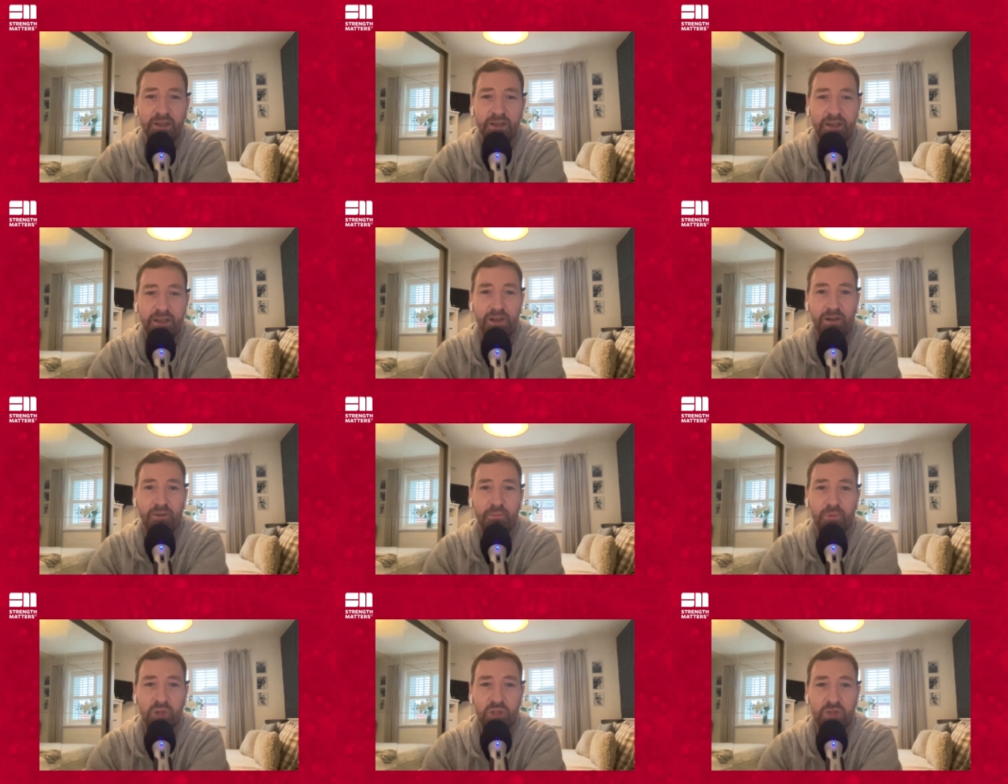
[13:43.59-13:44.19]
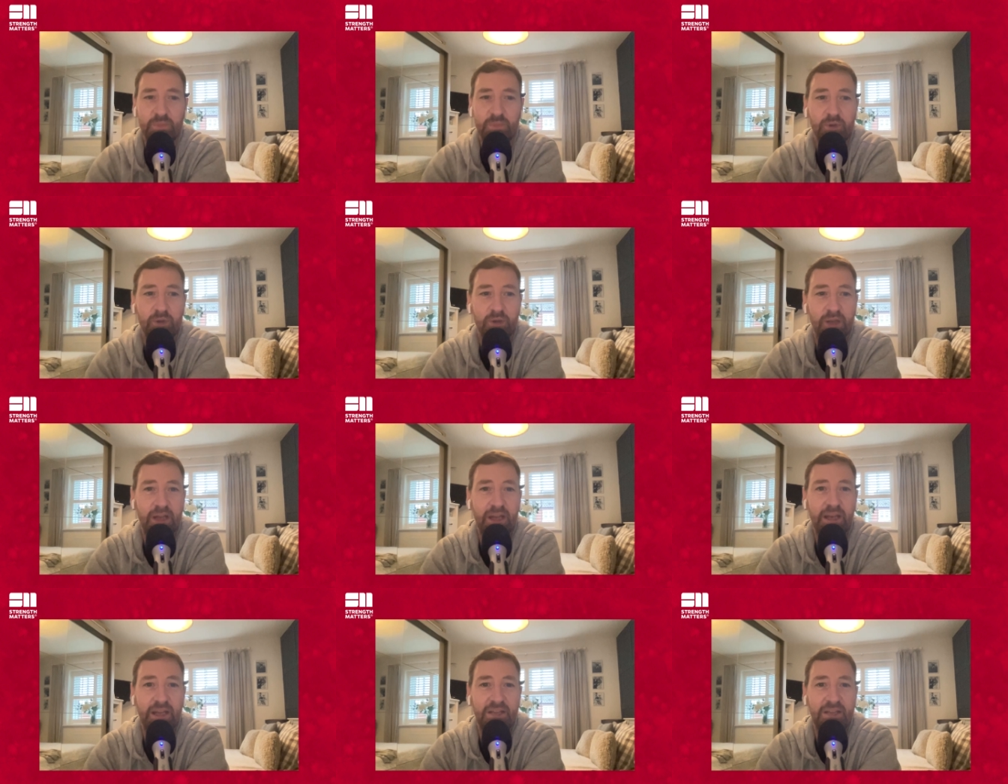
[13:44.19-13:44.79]
you know much more
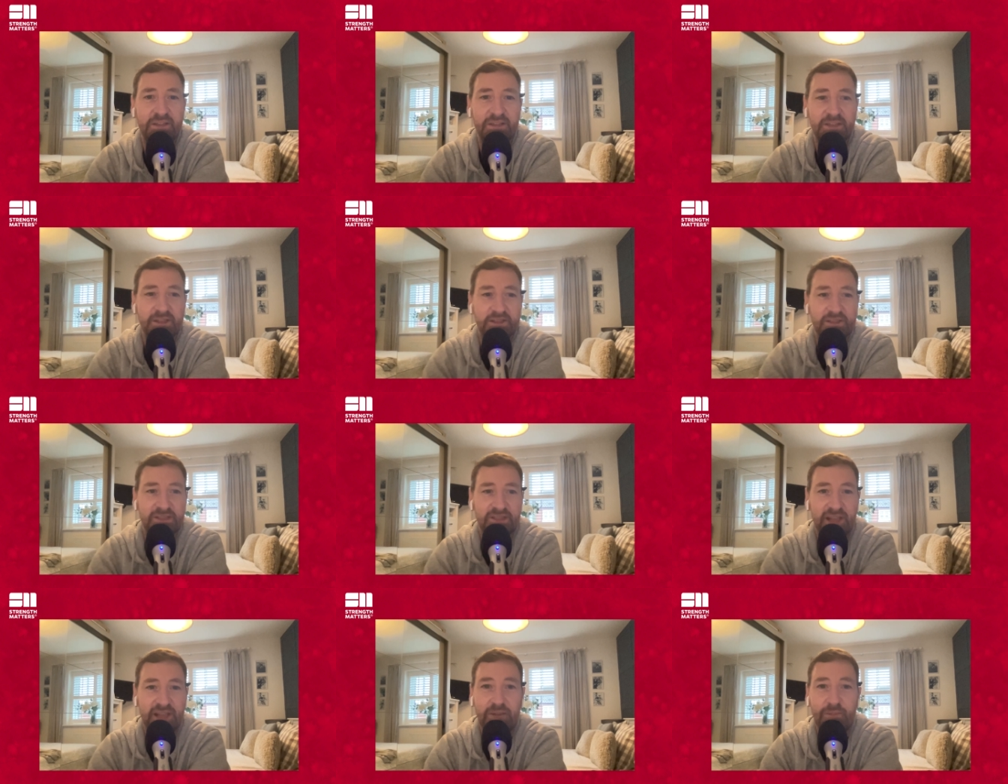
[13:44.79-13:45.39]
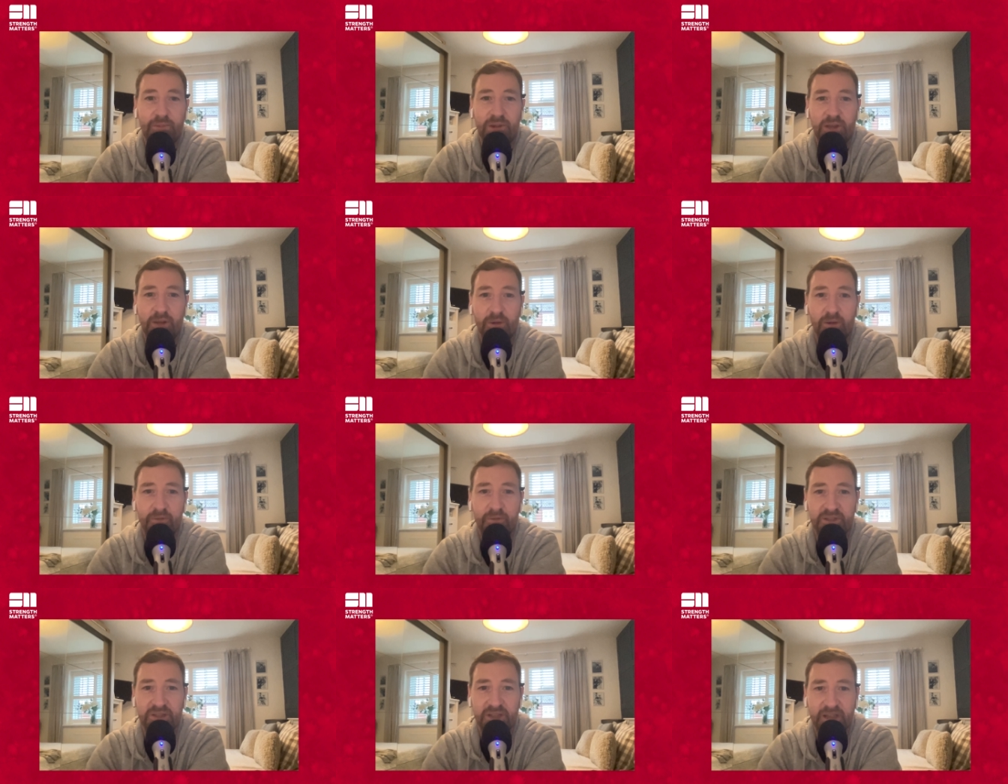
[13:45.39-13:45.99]
likely to stay with you
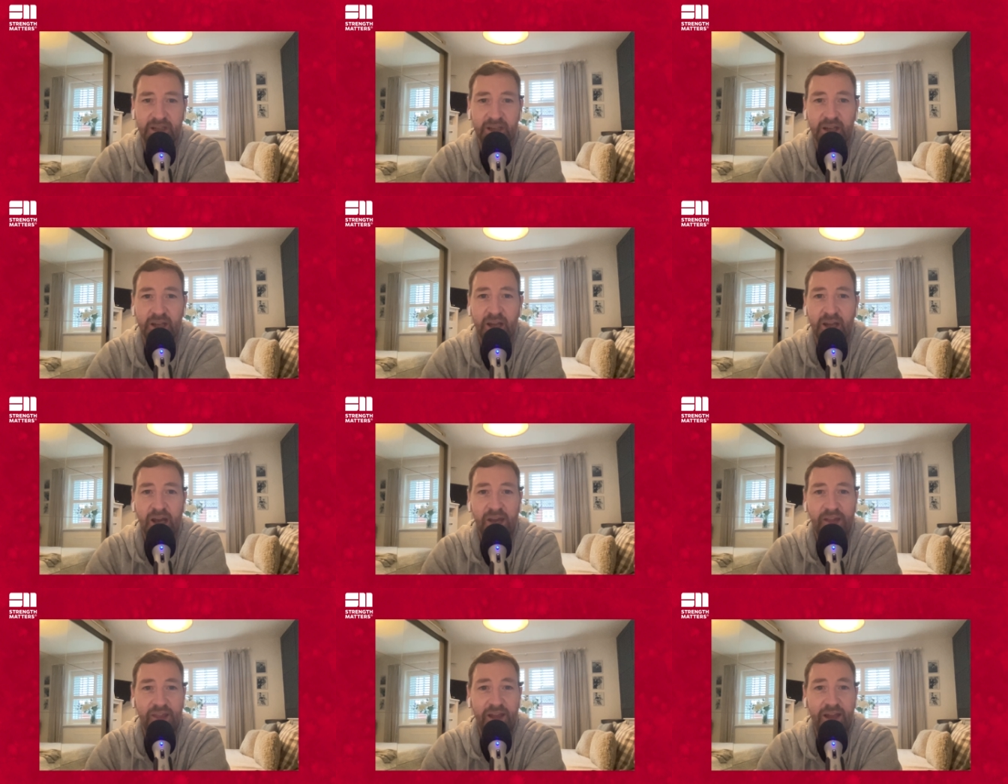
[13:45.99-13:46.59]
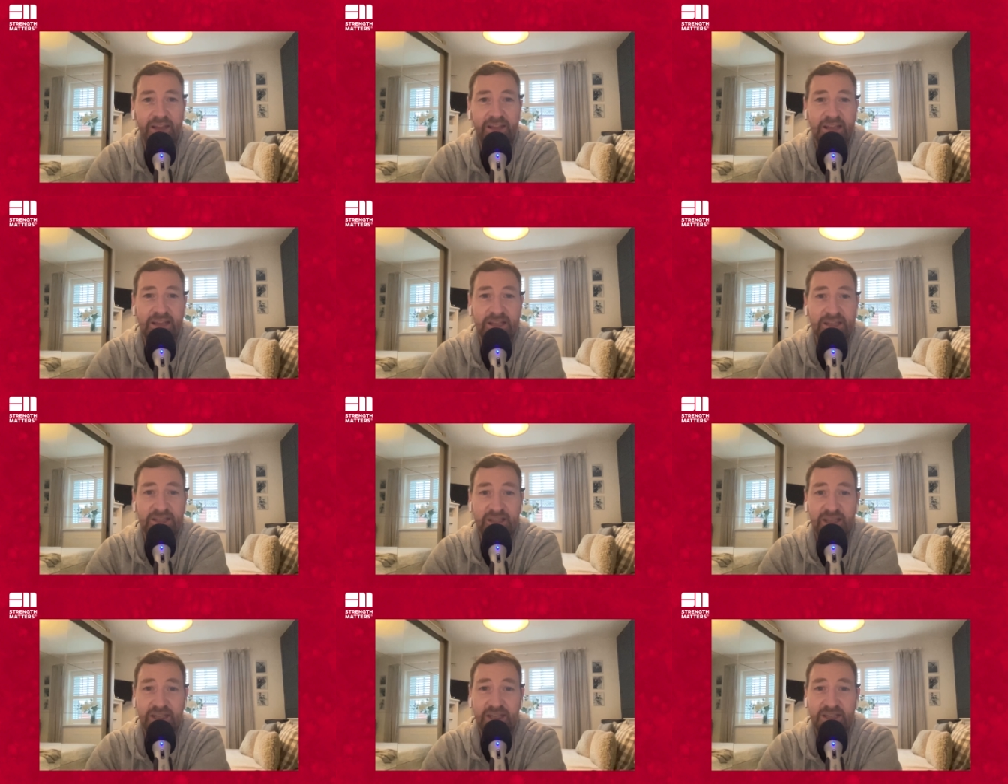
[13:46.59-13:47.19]
obviously that is
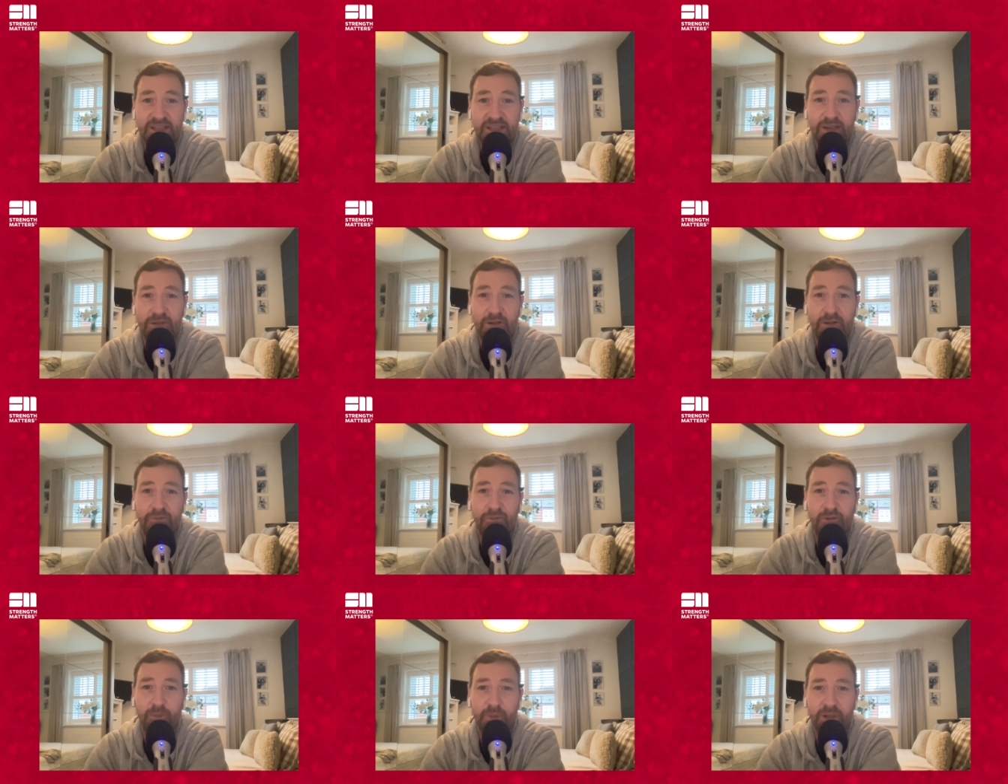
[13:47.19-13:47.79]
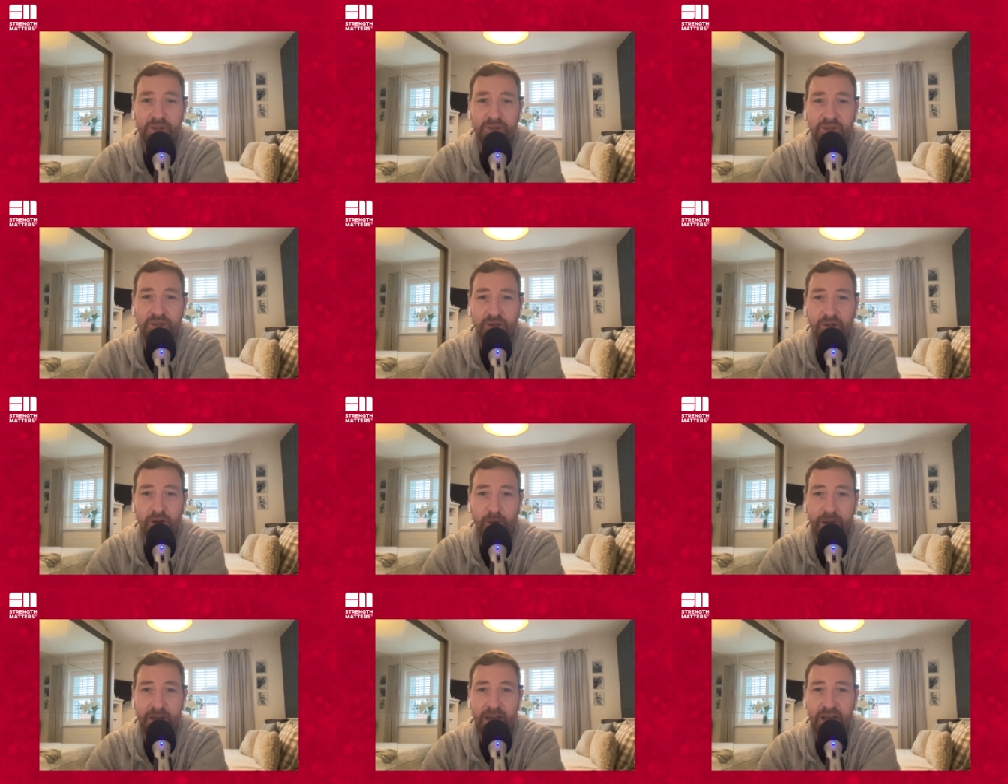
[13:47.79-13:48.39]
the secret formula to
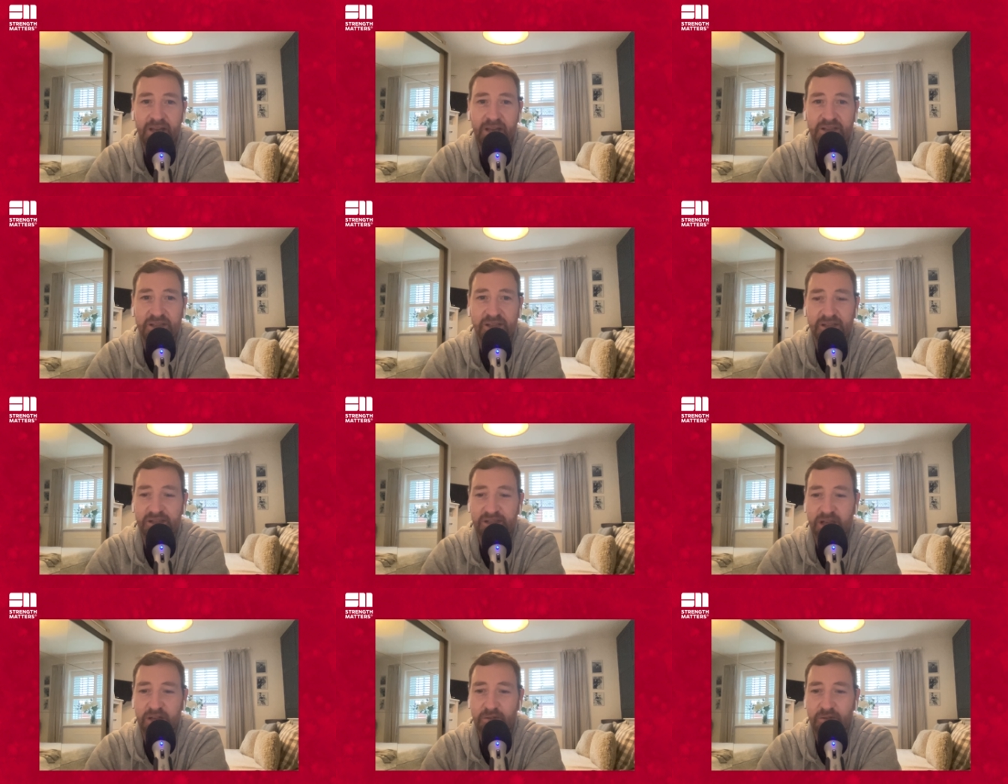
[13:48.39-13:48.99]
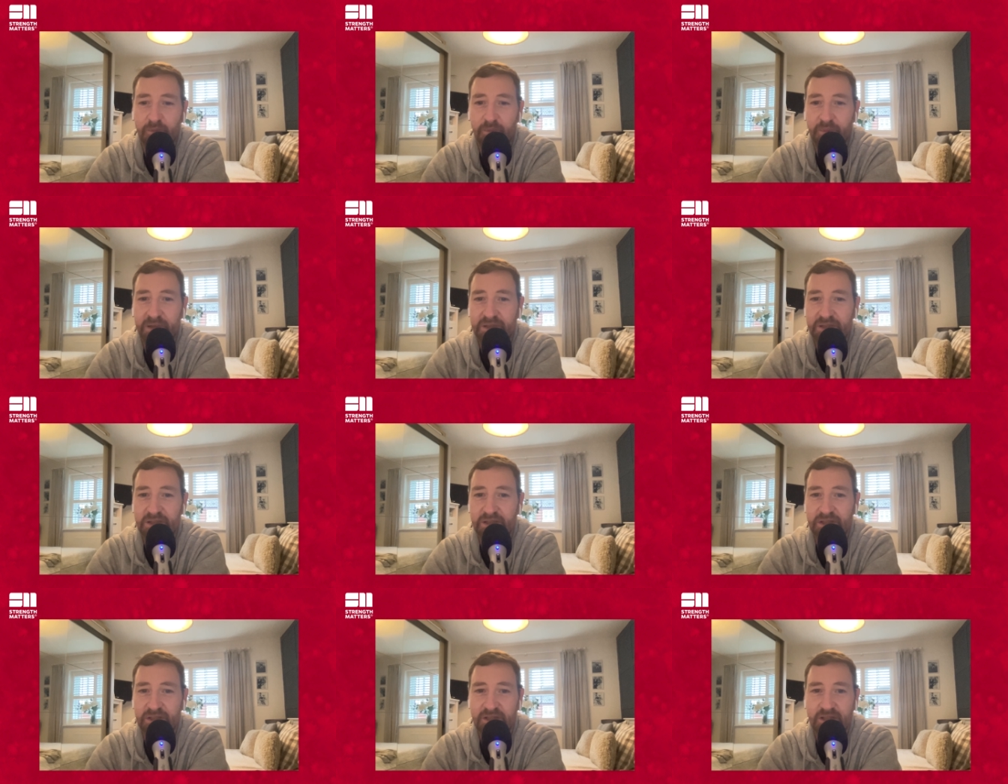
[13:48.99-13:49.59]
growing a successful
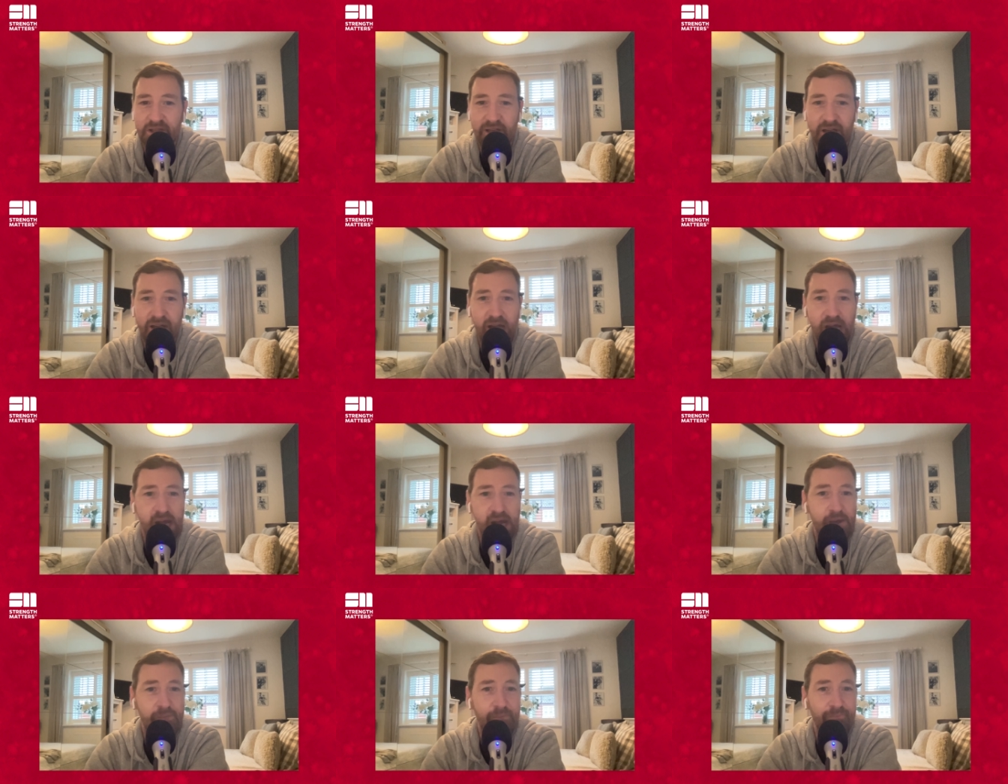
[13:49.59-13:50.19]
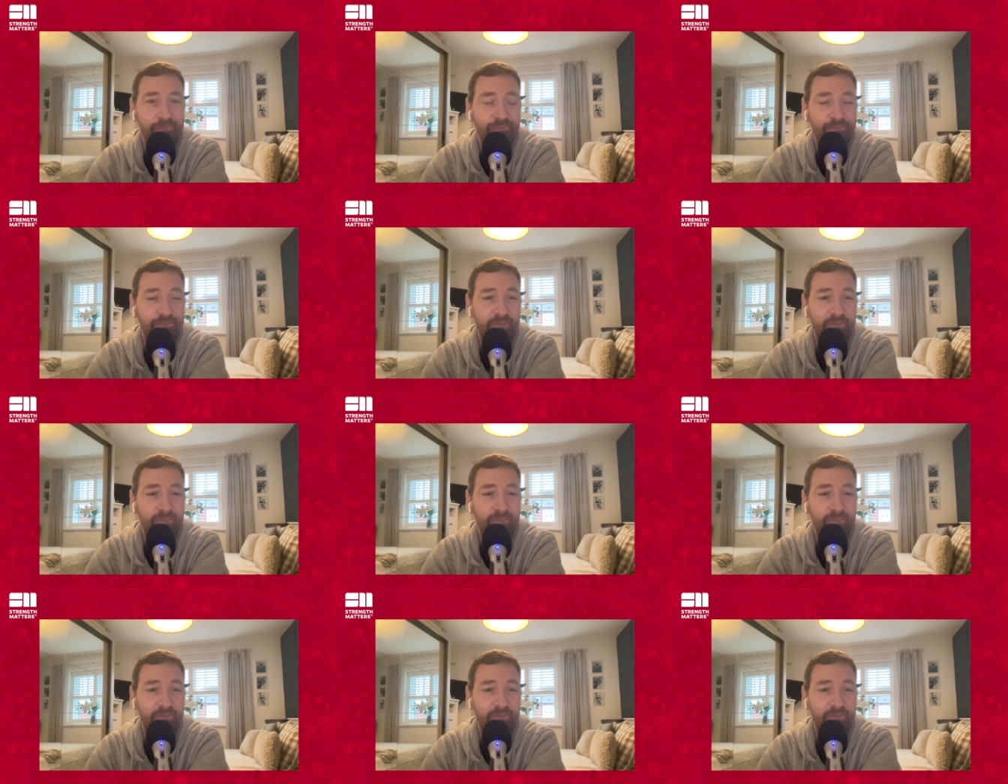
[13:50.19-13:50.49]
business um,